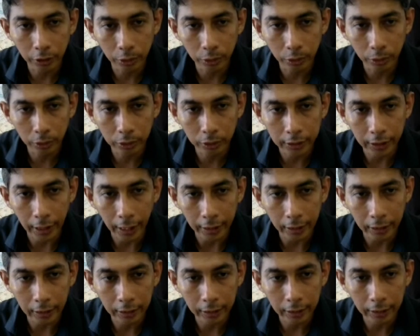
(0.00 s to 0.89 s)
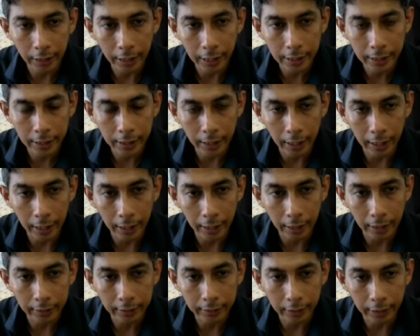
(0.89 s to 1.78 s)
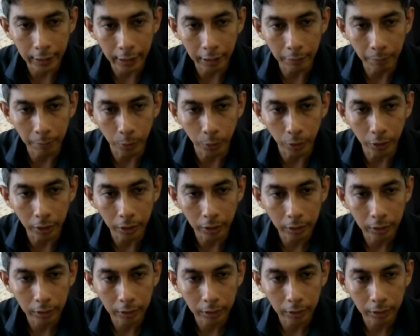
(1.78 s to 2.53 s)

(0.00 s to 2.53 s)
to set this as input,